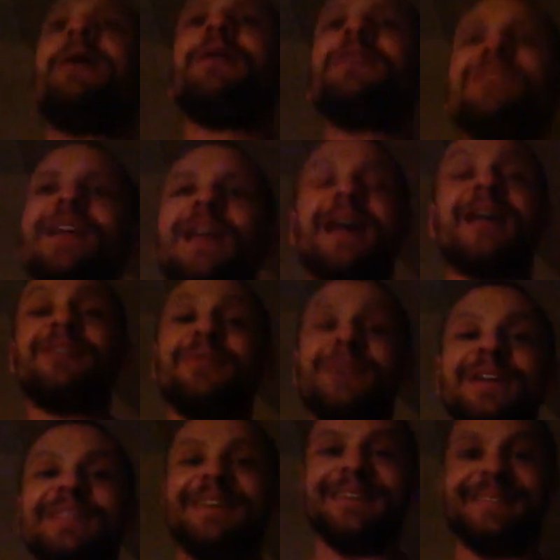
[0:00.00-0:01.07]
posted, I do
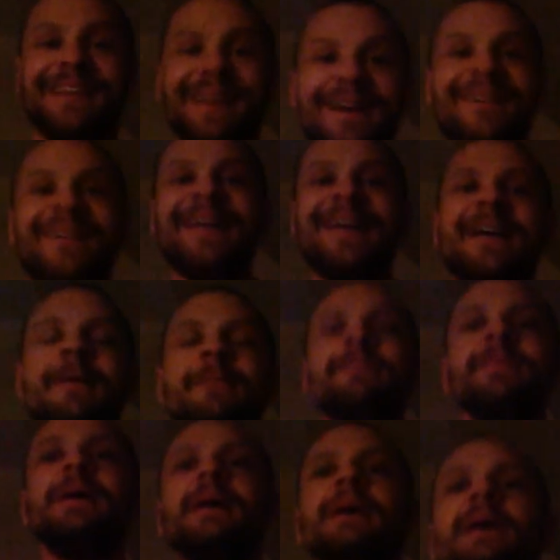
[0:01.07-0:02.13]
read these now.
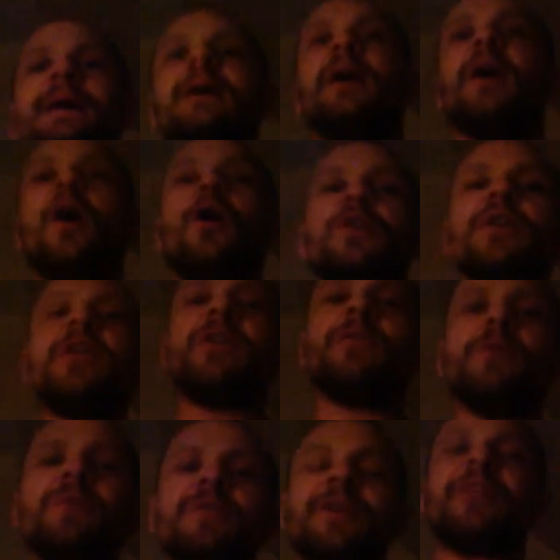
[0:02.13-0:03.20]
Oh, you're going
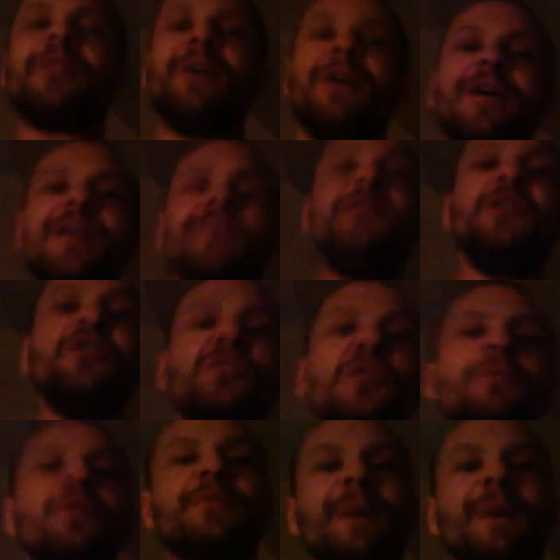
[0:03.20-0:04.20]
to ruin your career. If YouTube